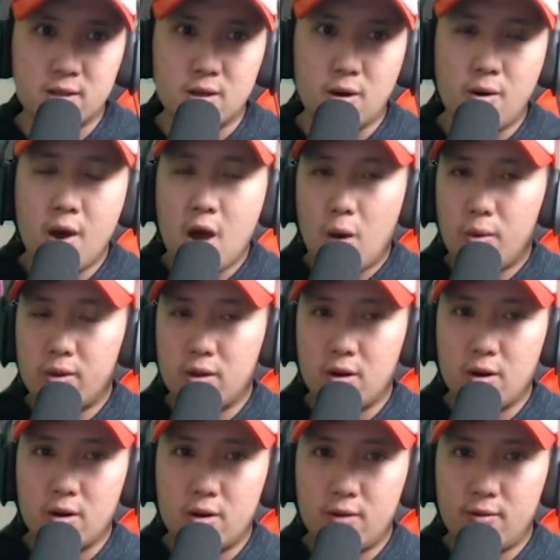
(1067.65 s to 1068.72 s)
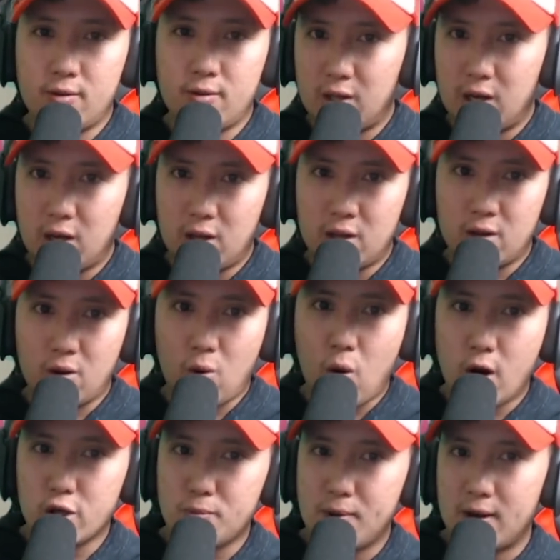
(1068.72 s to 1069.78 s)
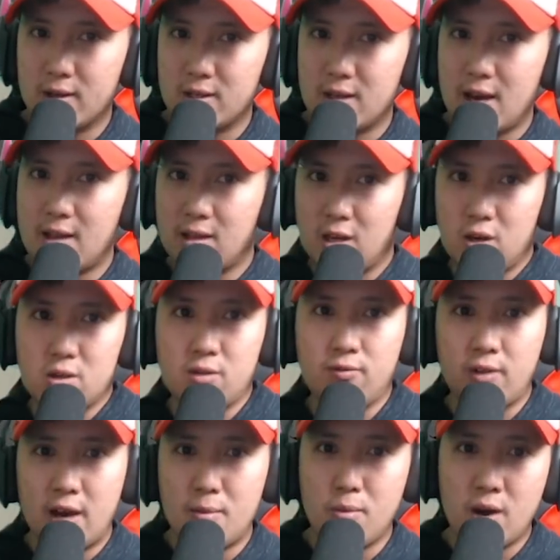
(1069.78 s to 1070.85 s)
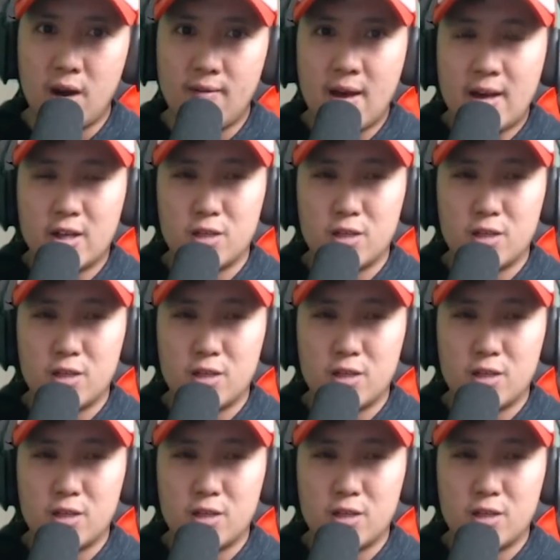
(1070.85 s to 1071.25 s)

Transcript: So when they in their quadrupedal state, they use Flame Wave.